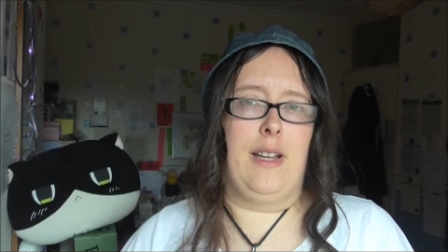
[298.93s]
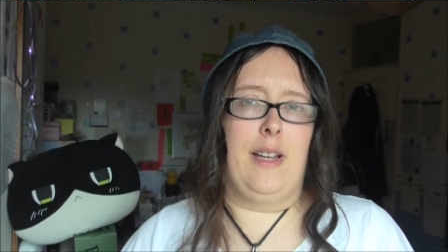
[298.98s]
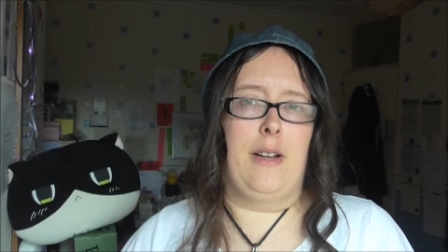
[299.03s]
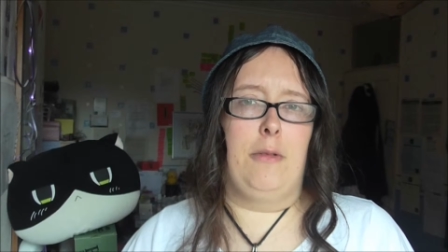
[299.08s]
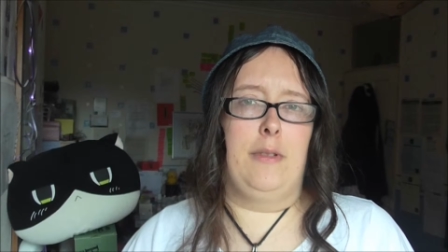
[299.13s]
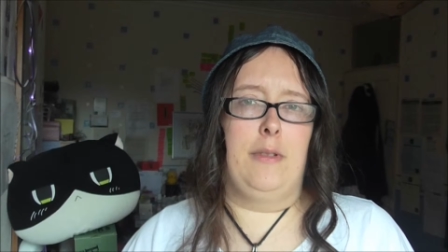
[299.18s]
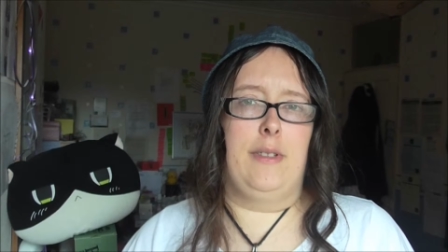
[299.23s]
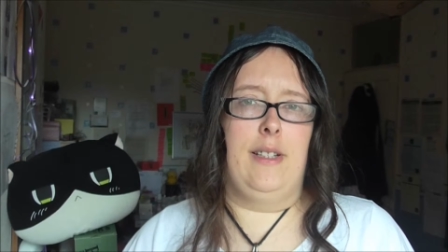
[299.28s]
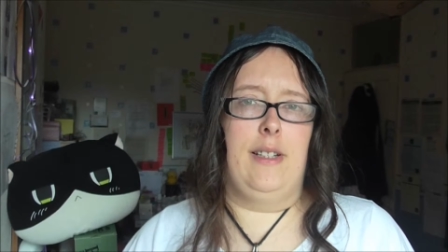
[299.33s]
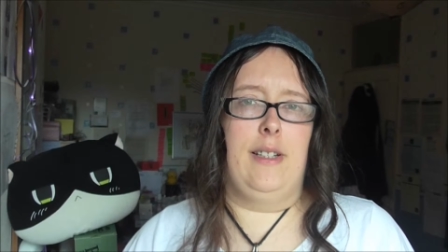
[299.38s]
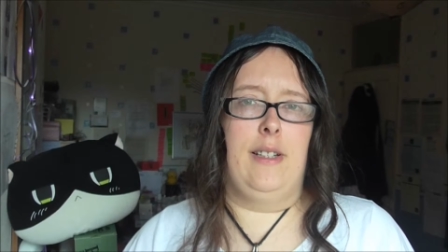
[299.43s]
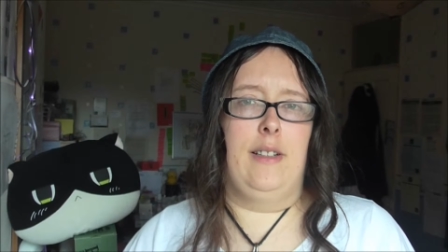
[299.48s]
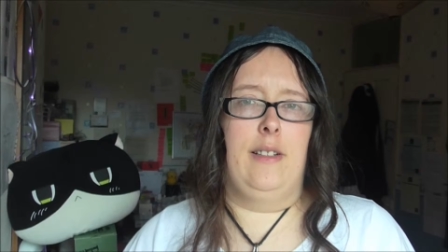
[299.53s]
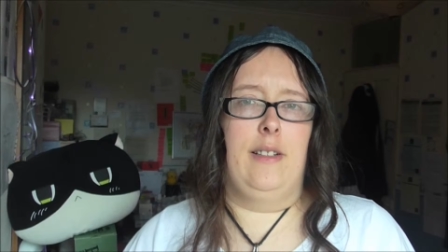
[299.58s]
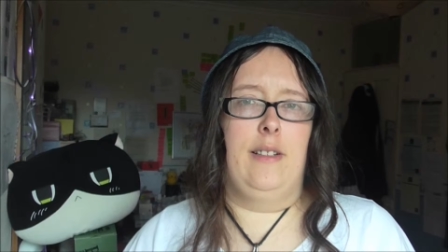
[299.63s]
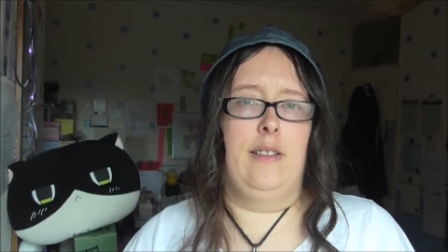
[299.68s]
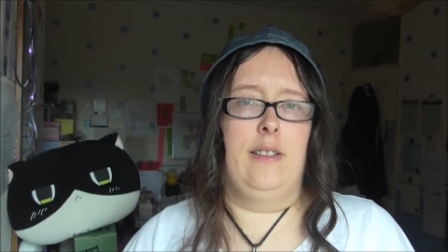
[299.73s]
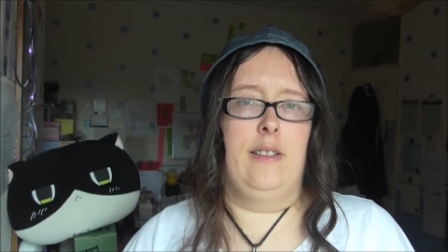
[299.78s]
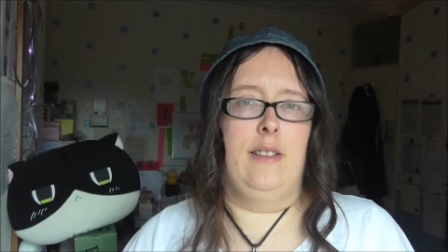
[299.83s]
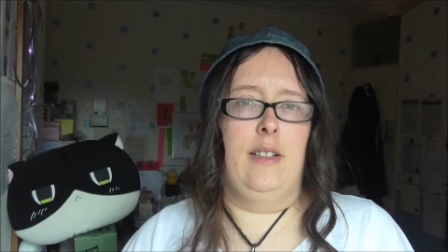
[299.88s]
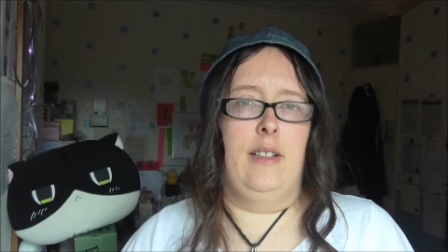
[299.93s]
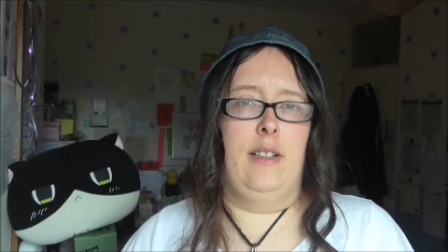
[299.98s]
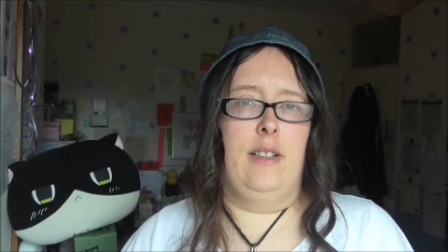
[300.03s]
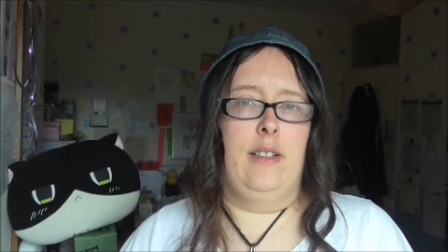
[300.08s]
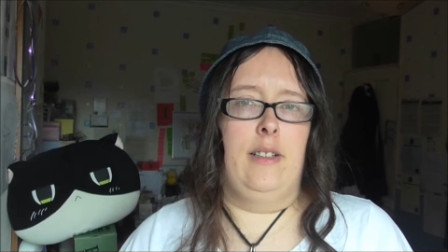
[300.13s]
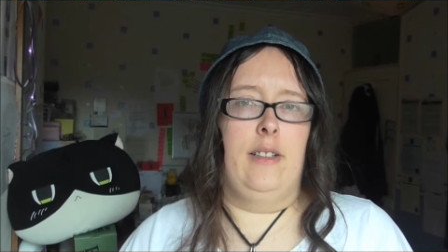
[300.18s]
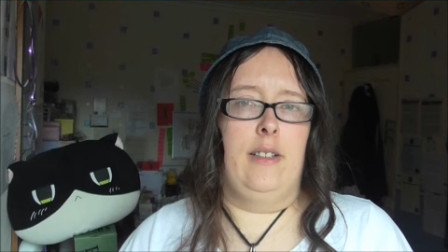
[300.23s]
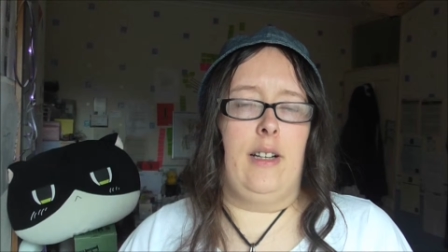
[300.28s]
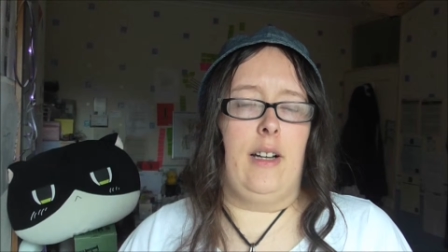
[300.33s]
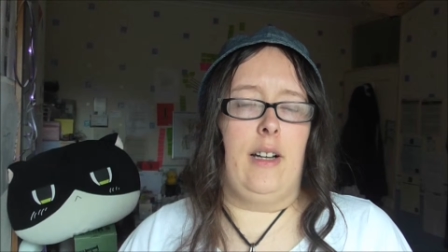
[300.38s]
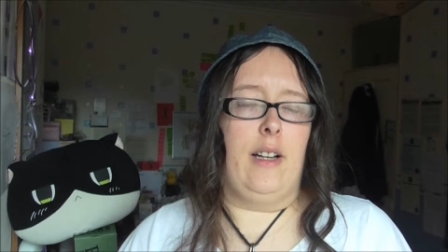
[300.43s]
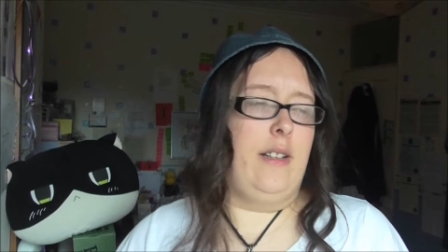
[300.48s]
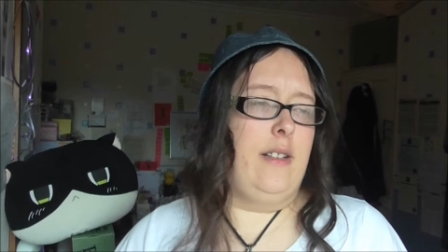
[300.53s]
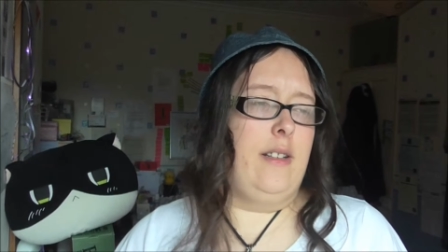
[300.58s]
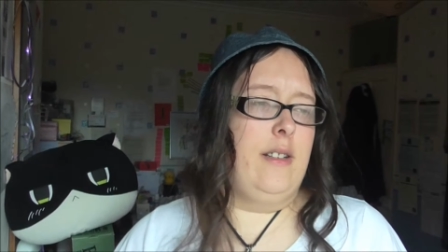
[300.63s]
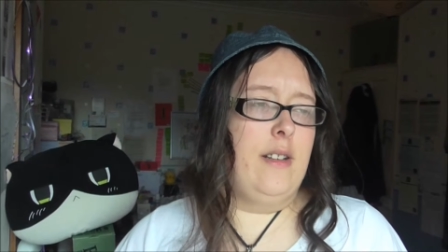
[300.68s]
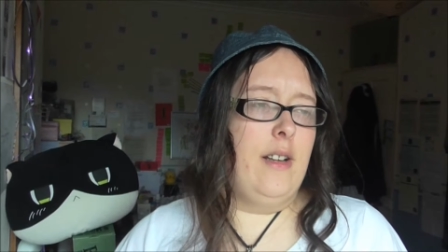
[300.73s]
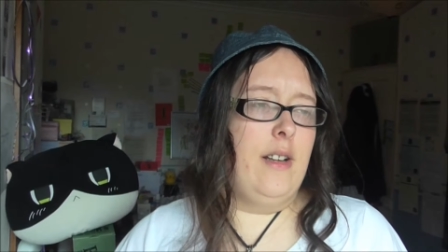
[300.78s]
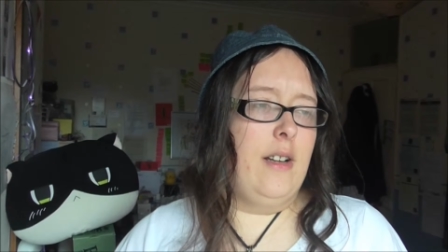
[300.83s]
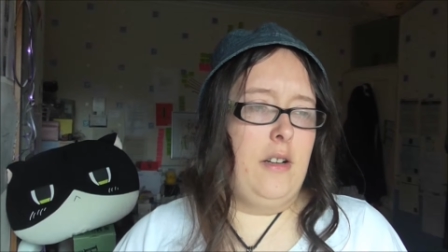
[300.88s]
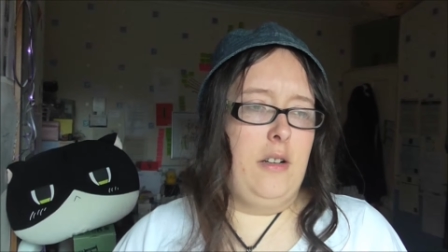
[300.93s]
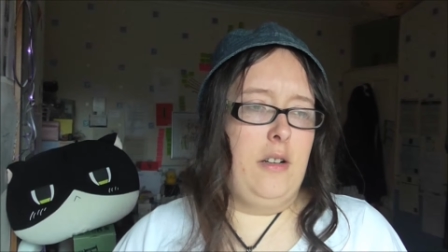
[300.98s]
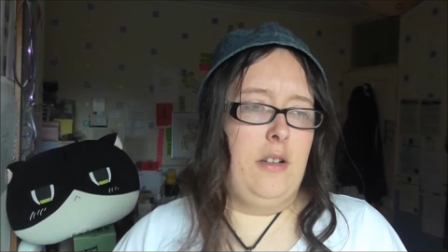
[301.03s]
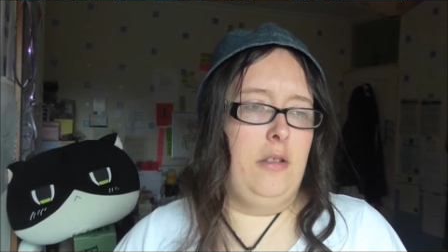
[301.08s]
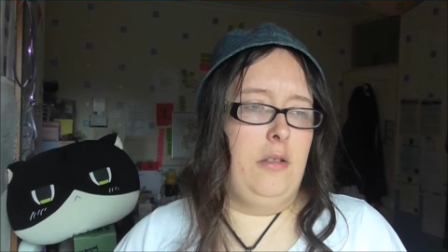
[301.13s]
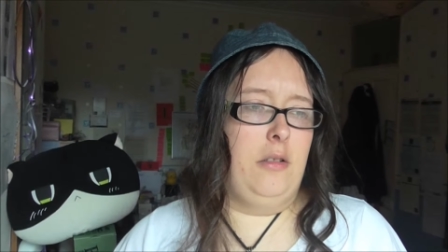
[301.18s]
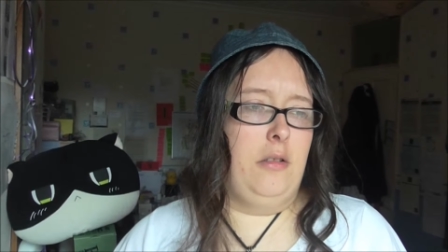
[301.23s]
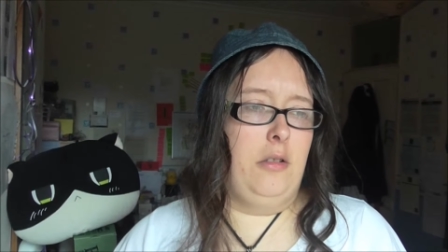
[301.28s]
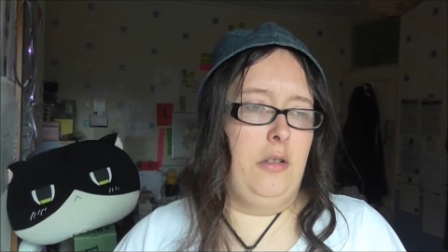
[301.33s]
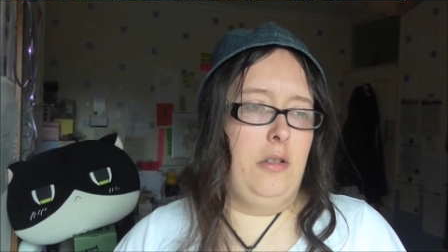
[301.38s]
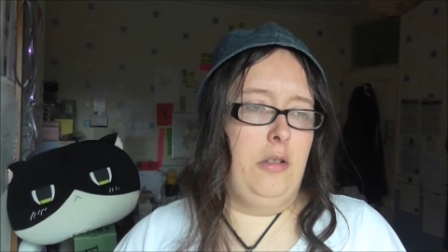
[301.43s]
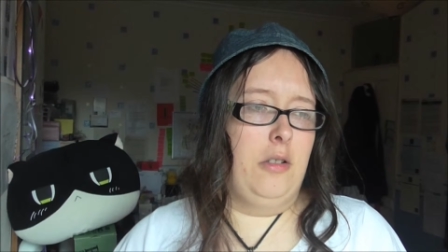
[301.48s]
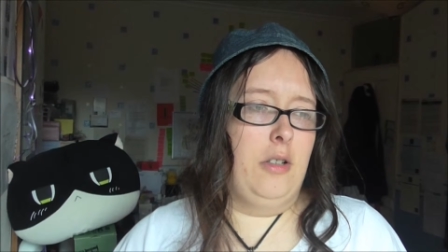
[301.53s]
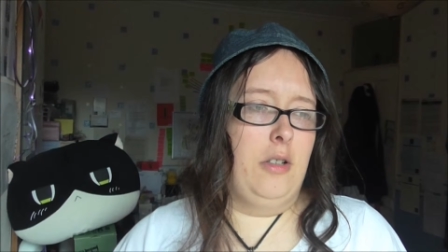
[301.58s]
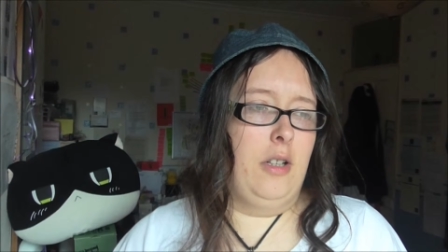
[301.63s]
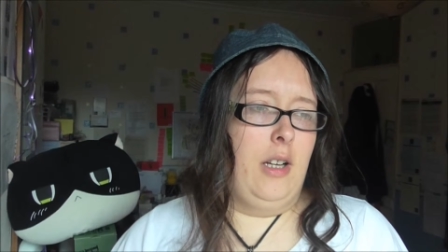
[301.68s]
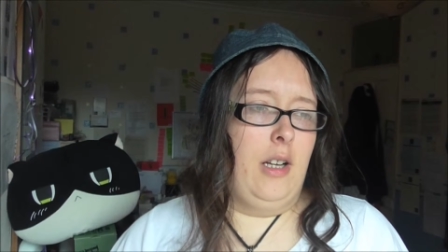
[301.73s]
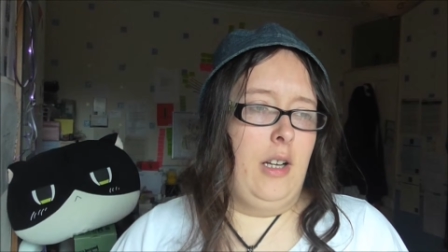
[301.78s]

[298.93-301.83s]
That was it. I had no